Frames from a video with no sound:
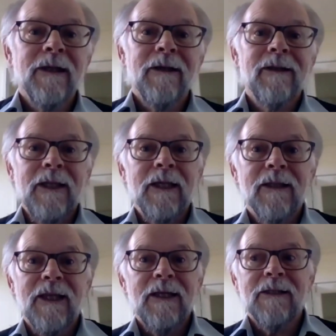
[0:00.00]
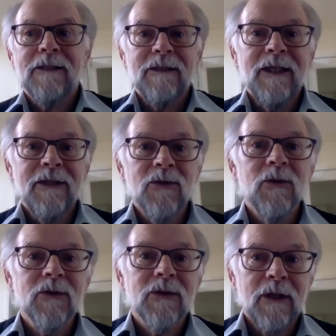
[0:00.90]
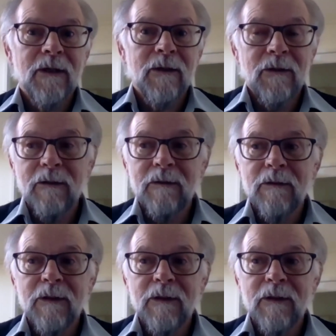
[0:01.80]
And I think hmm. there's there's also